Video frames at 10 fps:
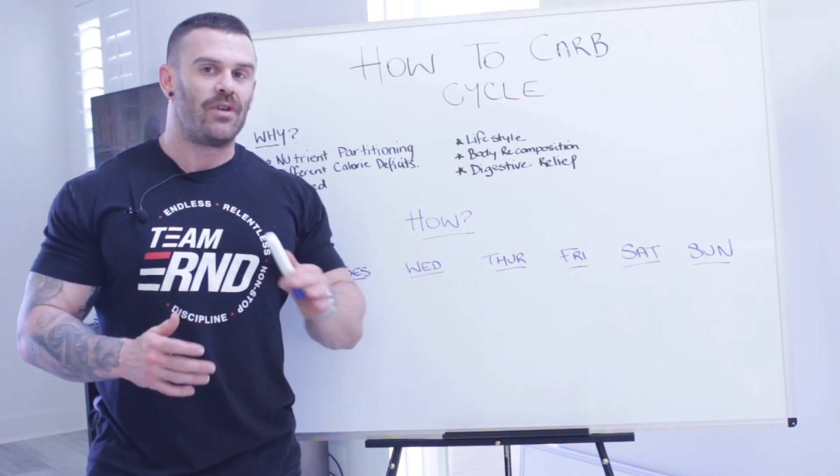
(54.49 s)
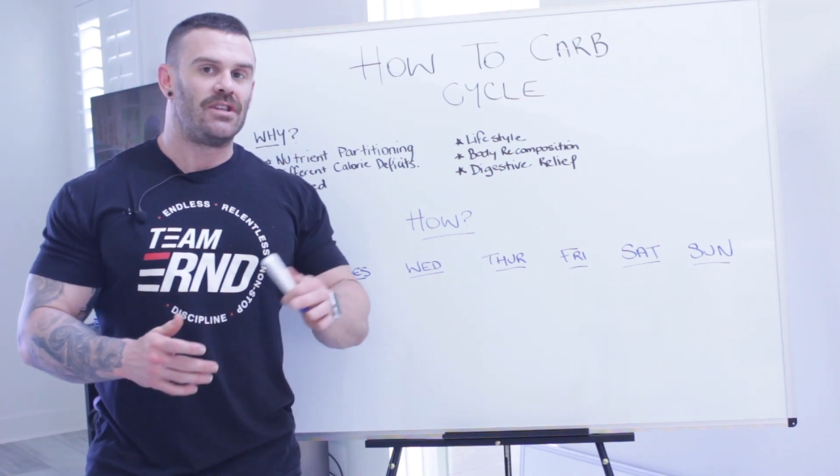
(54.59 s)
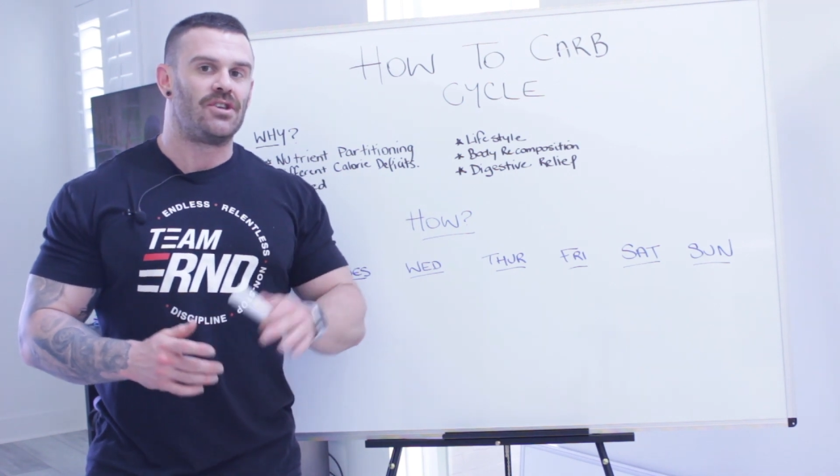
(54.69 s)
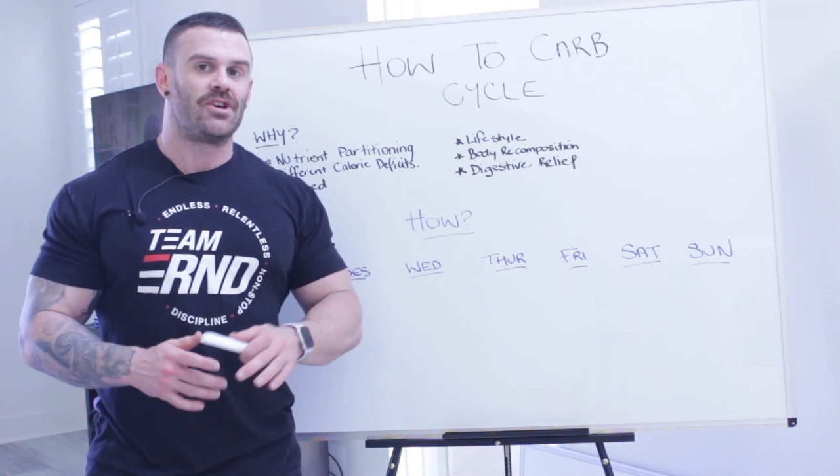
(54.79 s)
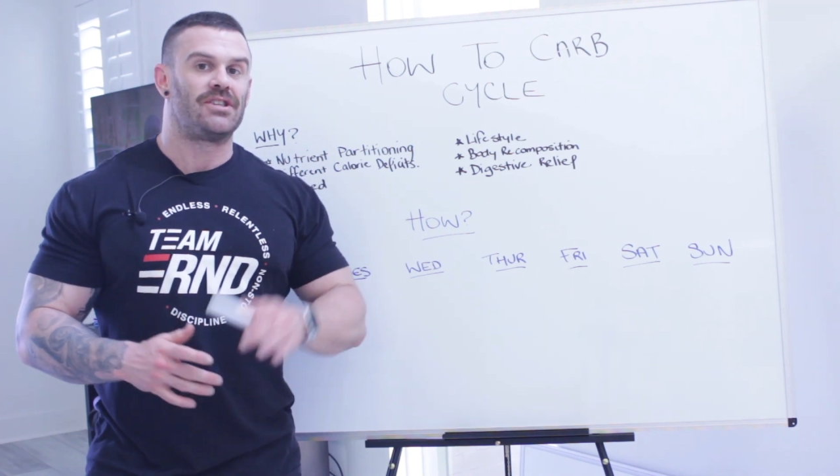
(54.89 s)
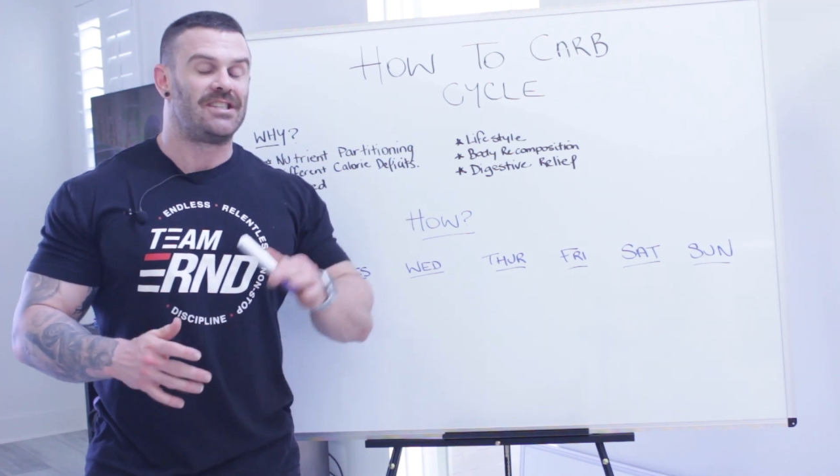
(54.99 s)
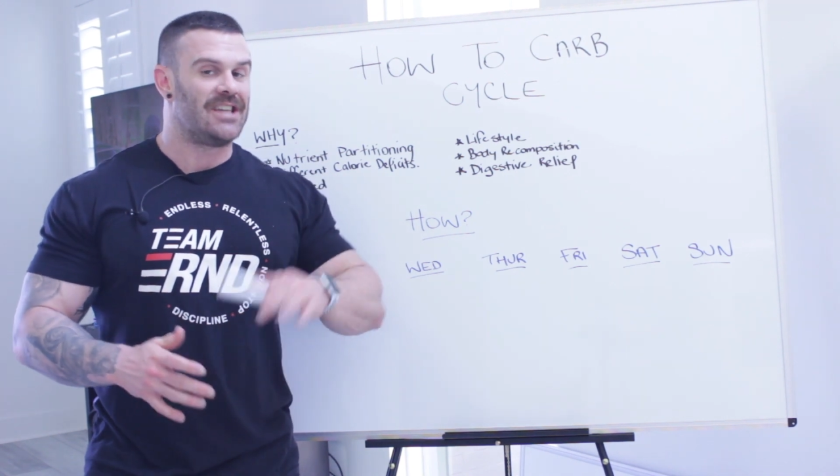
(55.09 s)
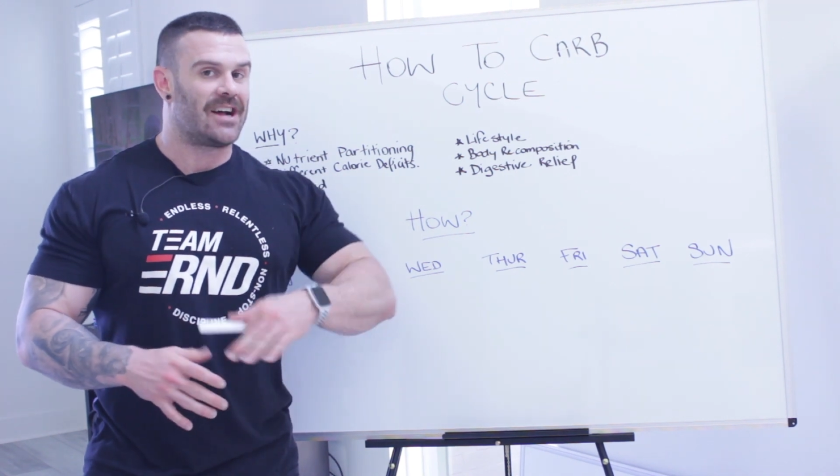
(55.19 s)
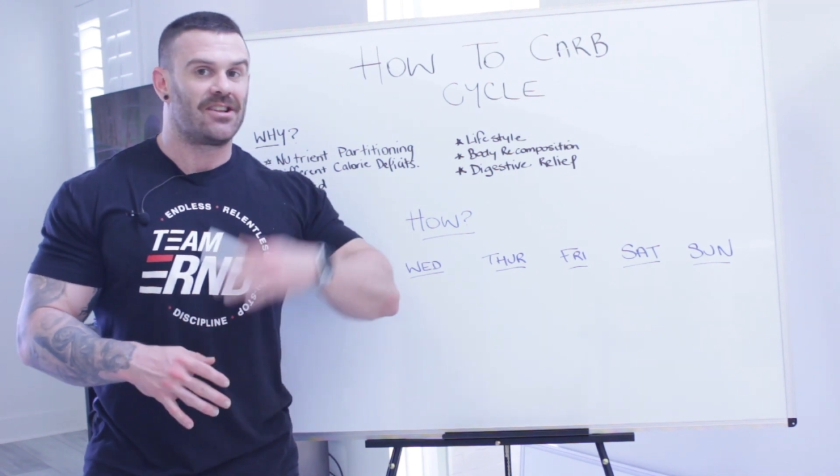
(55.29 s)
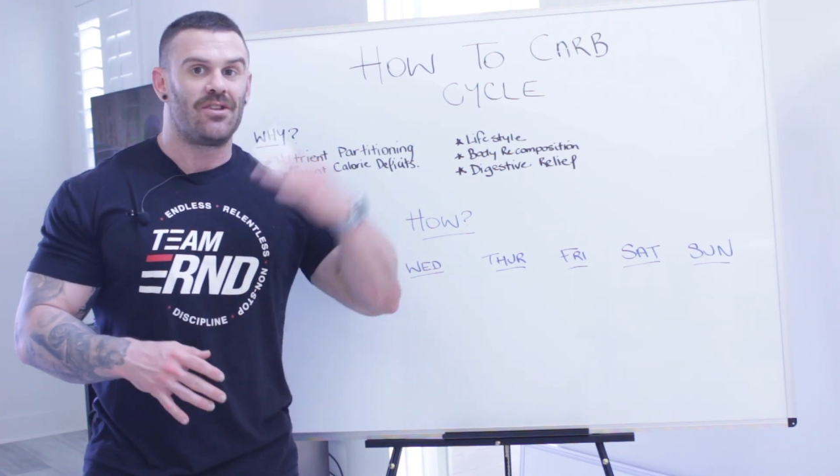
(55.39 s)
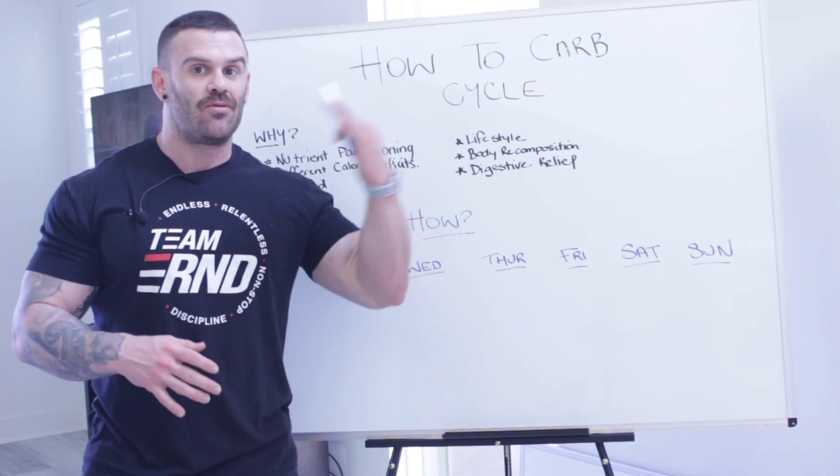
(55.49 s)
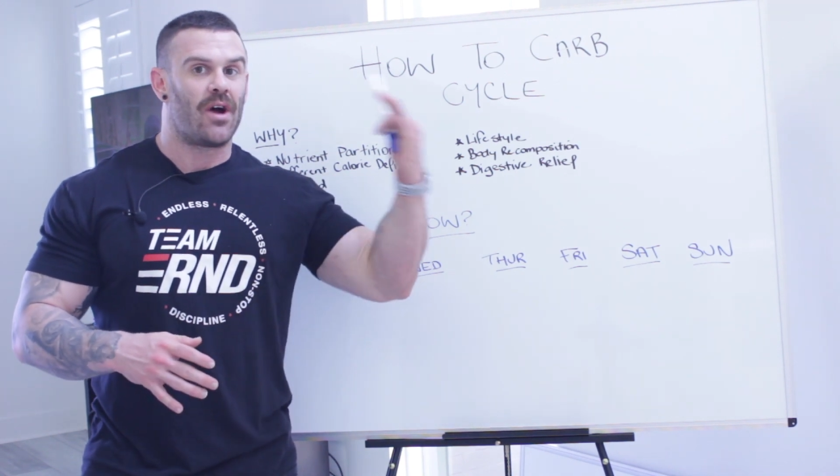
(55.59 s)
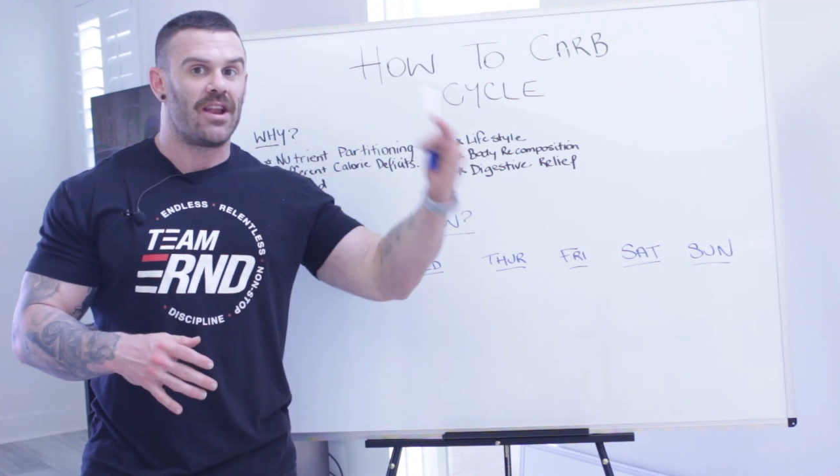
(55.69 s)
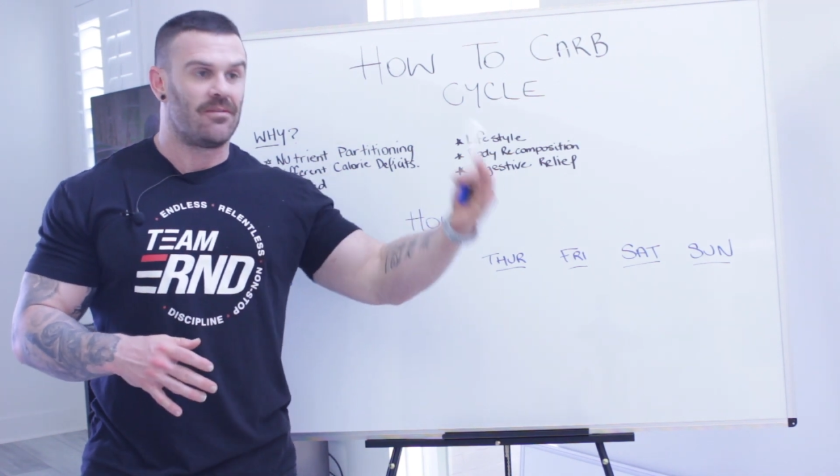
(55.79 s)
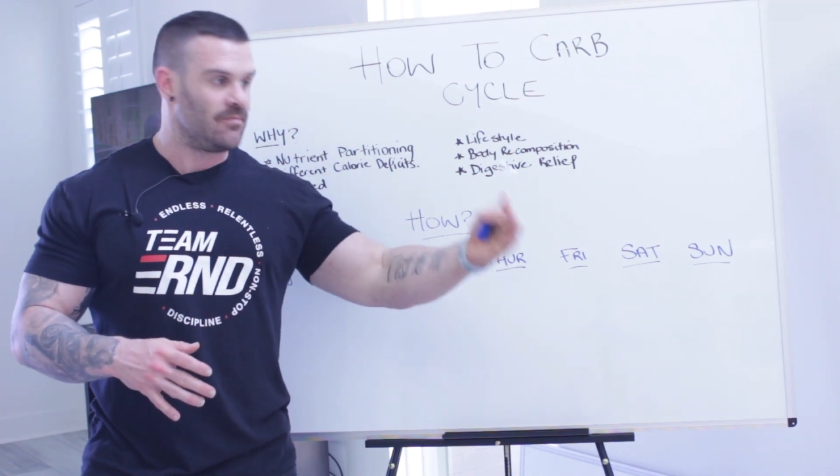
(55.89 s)
research, exactly the
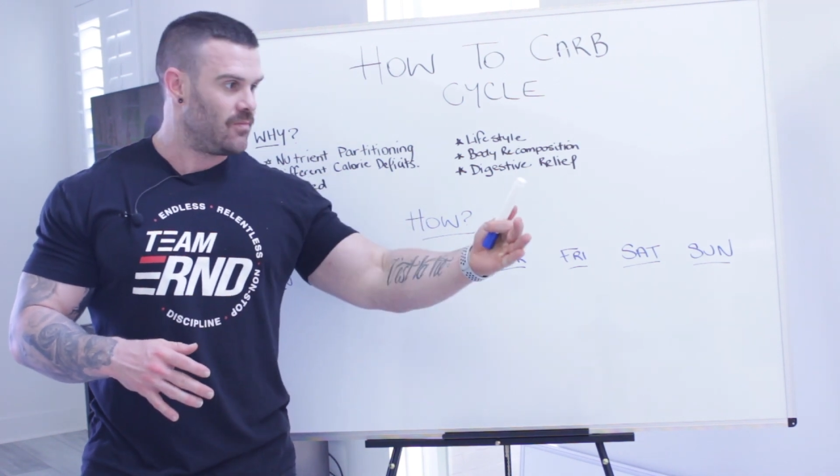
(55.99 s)
right